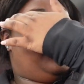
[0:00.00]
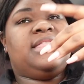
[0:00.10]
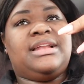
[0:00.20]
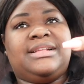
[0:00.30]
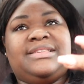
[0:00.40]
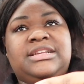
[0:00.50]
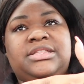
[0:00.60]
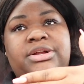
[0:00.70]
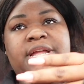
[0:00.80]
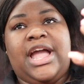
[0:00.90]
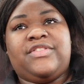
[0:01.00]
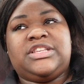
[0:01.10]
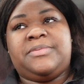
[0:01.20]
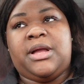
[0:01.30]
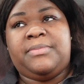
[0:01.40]
And then at 6:30, I have to
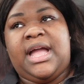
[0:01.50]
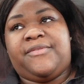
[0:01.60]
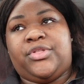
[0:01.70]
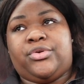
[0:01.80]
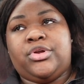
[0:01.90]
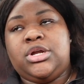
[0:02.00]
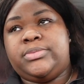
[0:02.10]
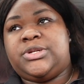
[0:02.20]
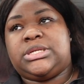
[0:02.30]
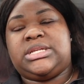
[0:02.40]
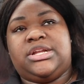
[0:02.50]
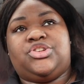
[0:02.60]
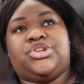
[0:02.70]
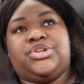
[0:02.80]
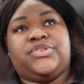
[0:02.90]
speak on behalf of the group, just
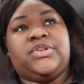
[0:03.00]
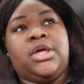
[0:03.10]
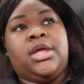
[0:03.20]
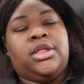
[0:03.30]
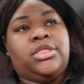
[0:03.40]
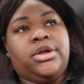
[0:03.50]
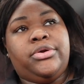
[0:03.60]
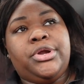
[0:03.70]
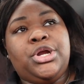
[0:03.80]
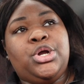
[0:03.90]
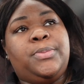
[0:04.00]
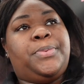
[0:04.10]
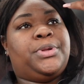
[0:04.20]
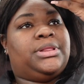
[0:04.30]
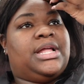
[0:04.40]
introduce the group,
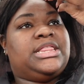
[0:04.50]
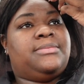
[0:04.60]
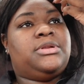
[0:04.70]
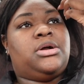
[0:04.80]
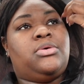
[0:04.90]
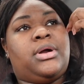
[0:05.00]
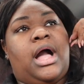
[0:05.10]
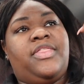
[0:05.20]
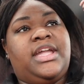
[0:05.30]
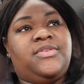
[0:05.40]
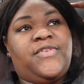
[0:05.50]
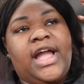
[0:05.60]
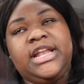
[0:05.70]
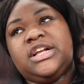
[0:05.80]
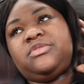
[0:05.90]
let them know how they can
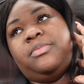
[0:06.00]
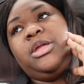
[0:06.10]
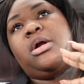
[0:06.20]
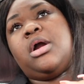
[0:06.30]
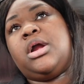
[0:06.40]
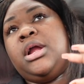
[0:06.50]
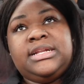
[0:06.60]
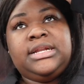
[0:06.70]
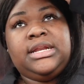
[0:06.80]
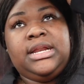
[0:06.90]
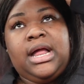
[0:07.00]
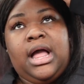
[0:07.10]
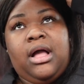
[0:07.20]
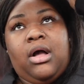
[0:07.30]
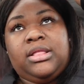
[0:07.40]
find us, what we are,
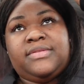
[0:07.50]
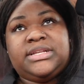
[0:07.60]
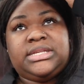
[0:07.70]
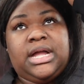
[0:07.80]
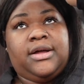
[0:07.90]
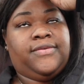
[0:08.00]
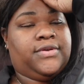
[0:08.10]
all of this stuff.